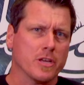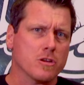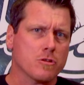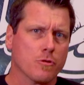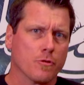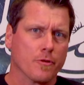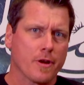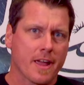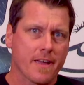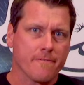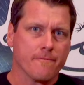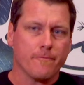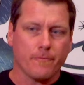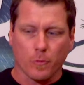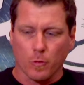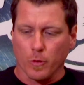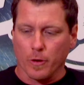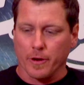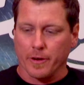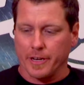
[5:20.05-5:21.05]
crave
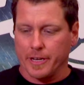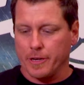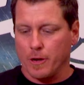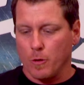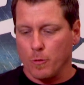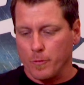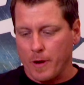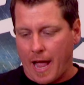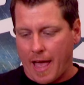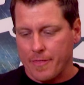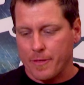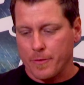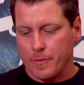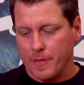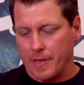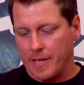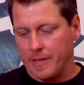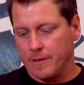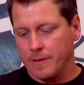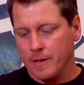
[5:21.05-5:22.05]
for, rather
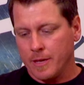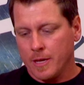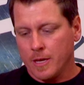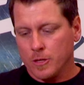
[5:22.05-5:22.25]
than